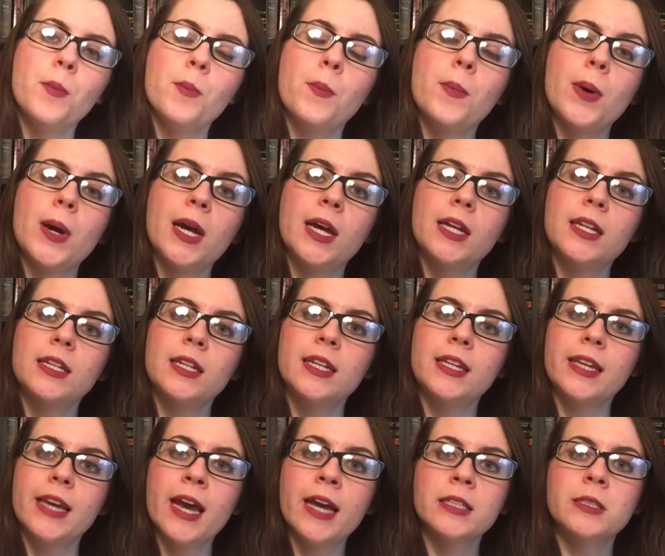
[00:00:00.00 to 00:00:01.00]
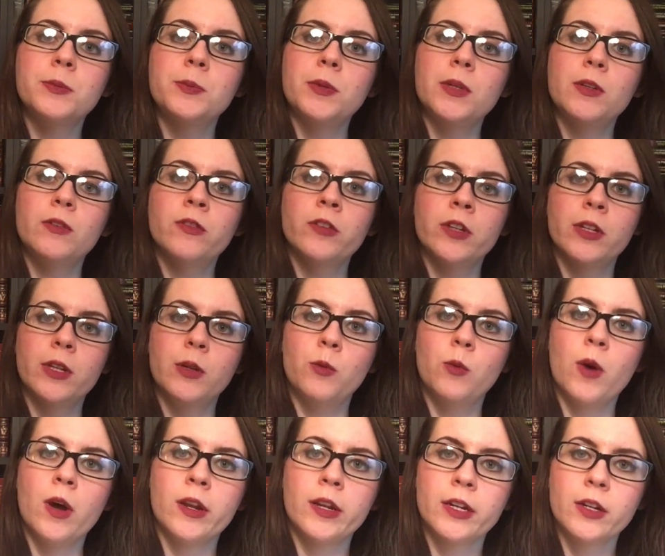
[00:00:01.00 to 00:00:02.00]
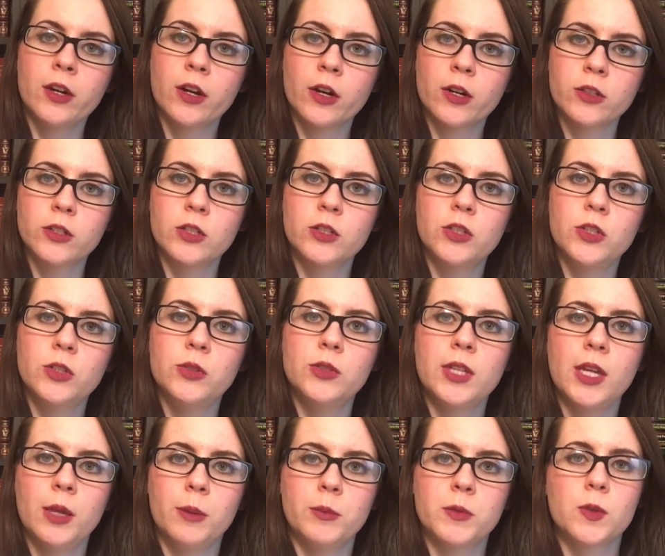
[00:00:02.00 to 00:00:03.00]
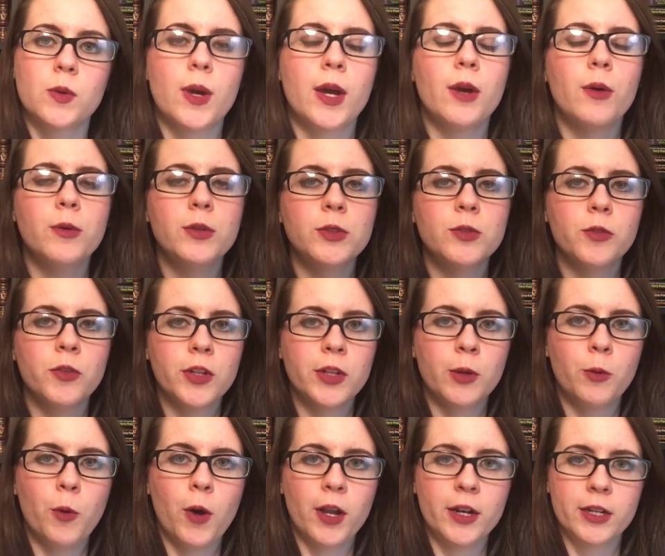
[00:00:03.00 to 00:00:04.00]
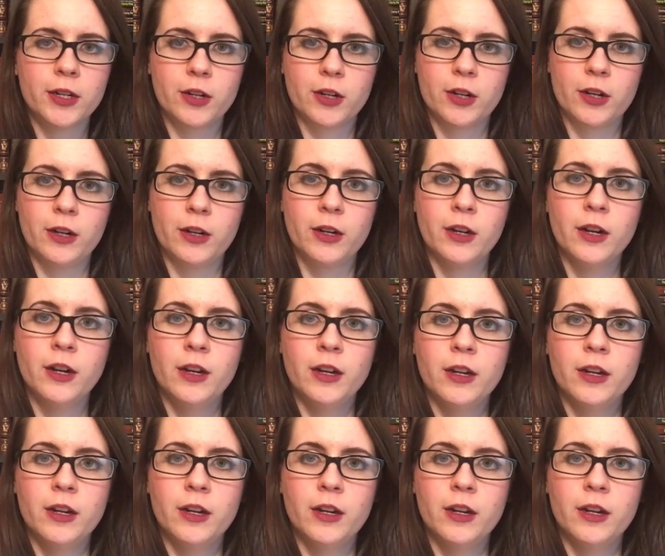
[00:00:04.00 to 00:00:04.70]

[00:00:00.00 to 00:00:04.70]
But Gatsby really wanted her to choose him, so I always really wanted her